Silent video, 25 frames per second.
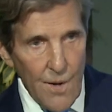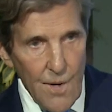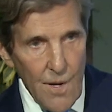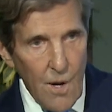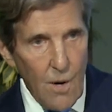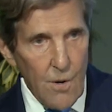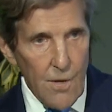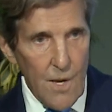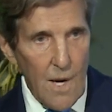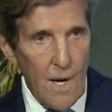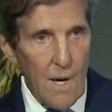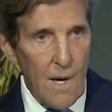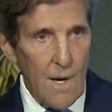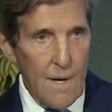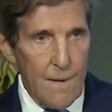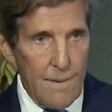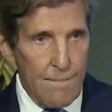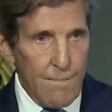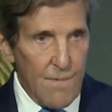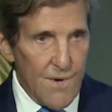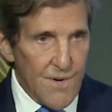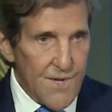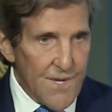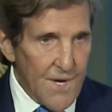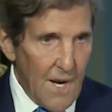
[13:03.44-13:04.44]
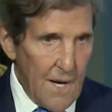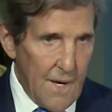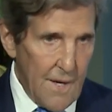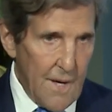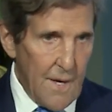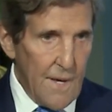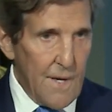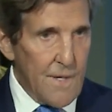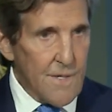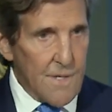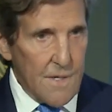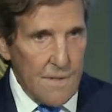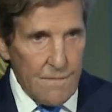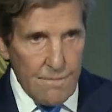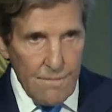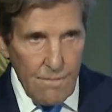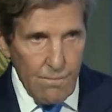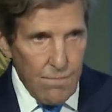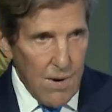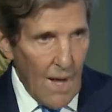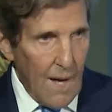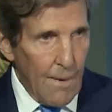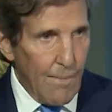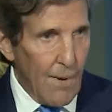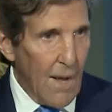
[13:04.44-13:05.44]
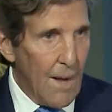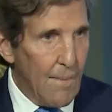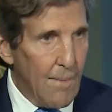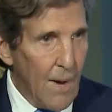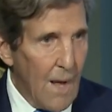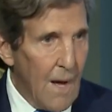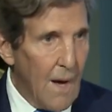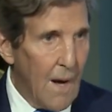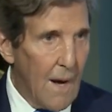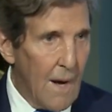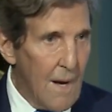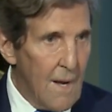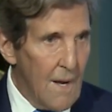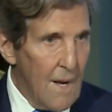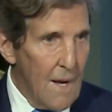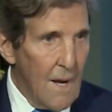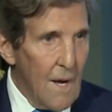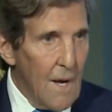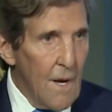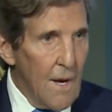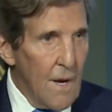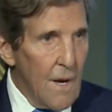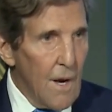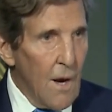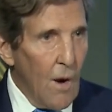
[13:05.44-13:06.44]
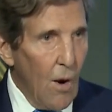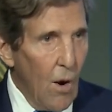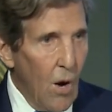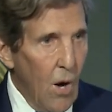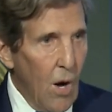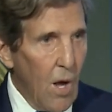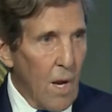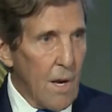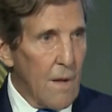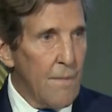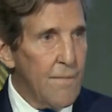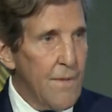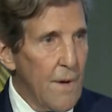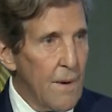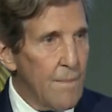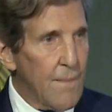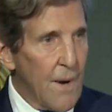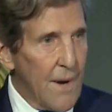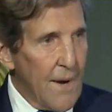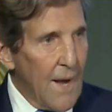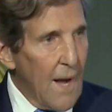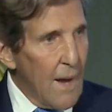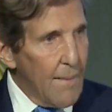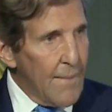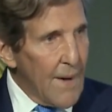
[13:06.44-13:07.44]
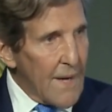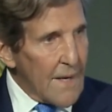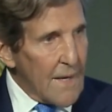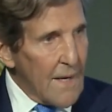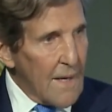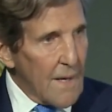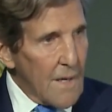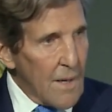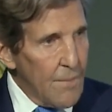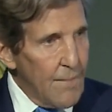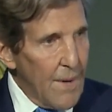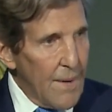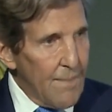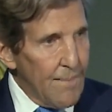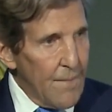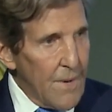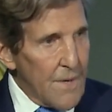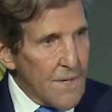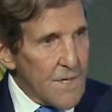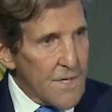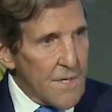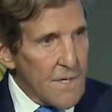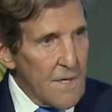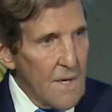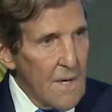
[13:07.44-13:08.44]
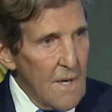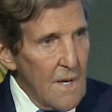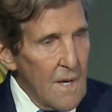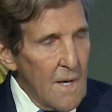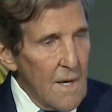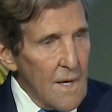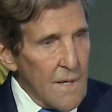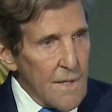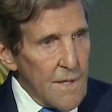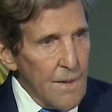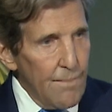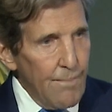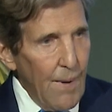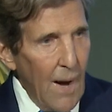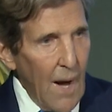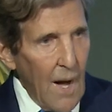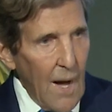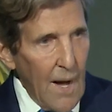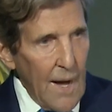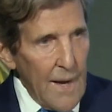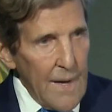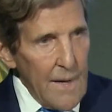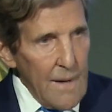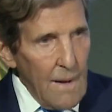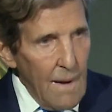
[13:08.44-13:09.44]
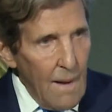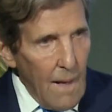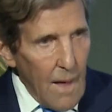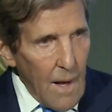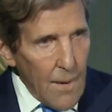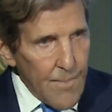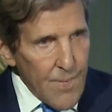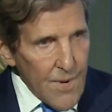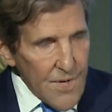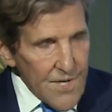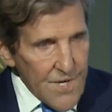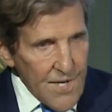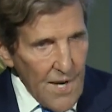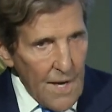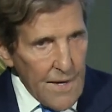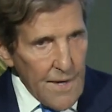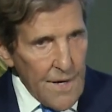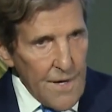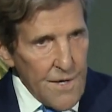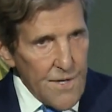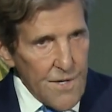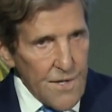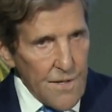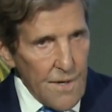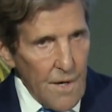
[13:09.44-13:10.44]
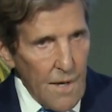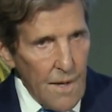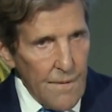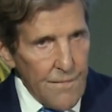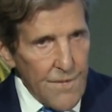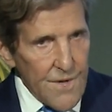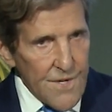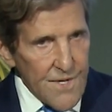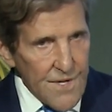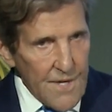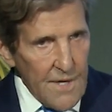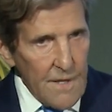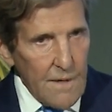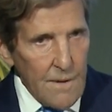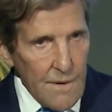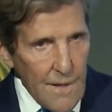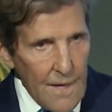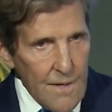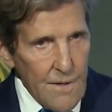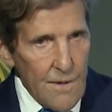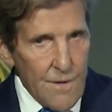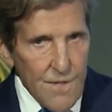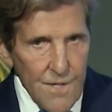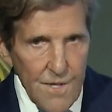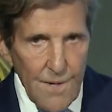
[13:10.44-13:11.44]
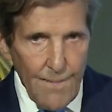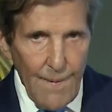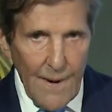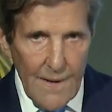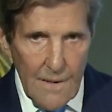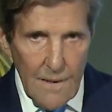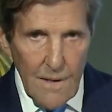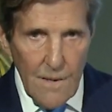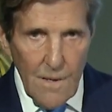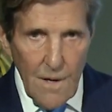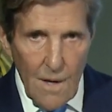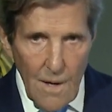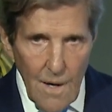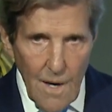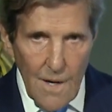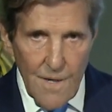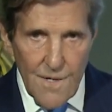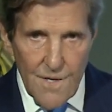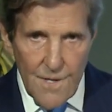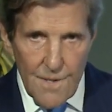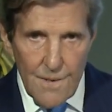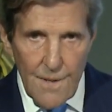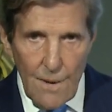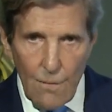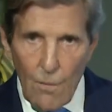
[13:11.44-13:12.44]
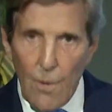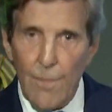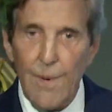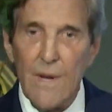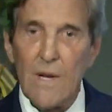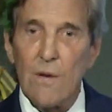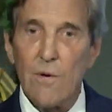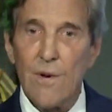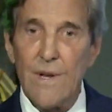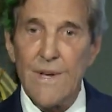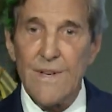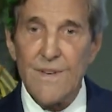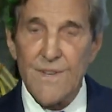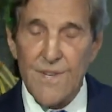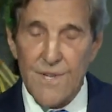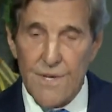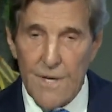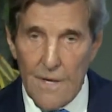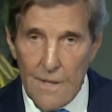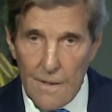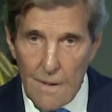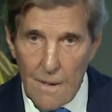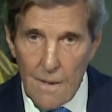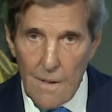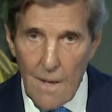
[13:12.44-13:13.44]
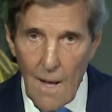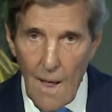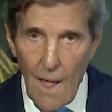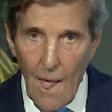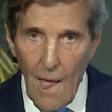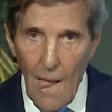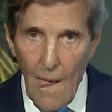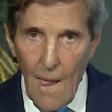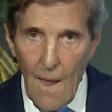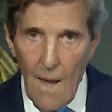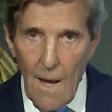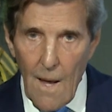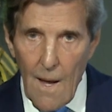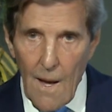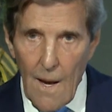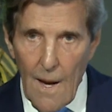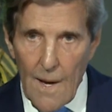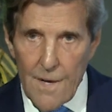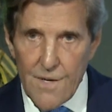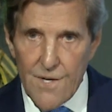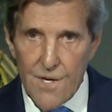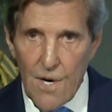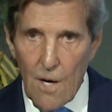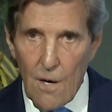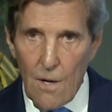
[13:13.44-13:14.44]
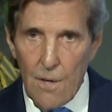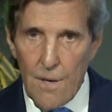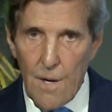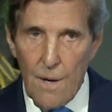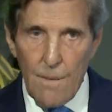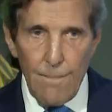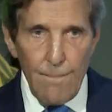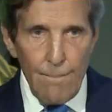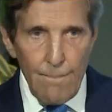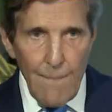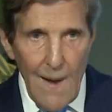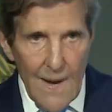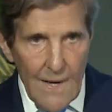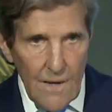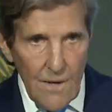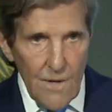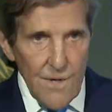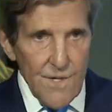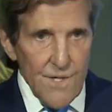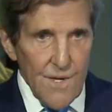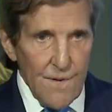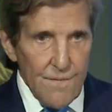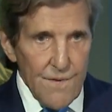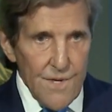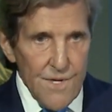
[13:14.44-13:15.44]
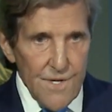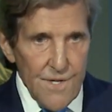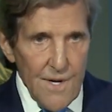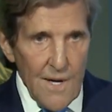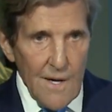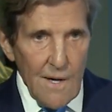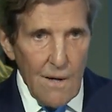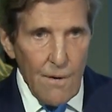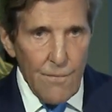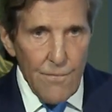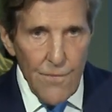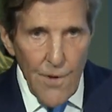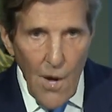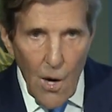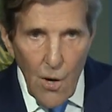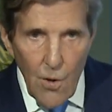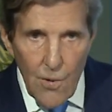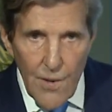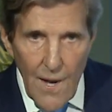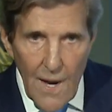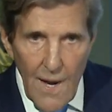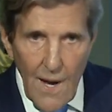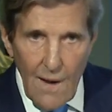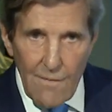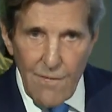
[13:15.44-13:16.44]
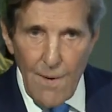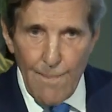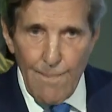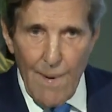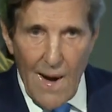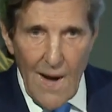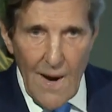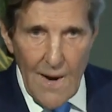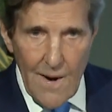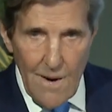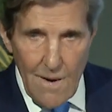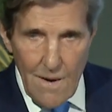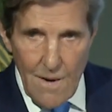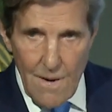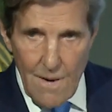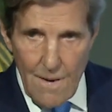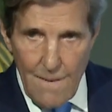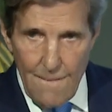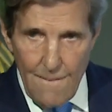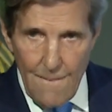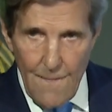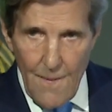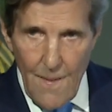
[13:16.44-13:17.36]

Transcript: Toyota and Mercedes and blah, blah, blah, all of them are now making commitments to buy a percentage of the steel they use to make the cars that will be green steel. And so the makers of the steel know they have a buyer.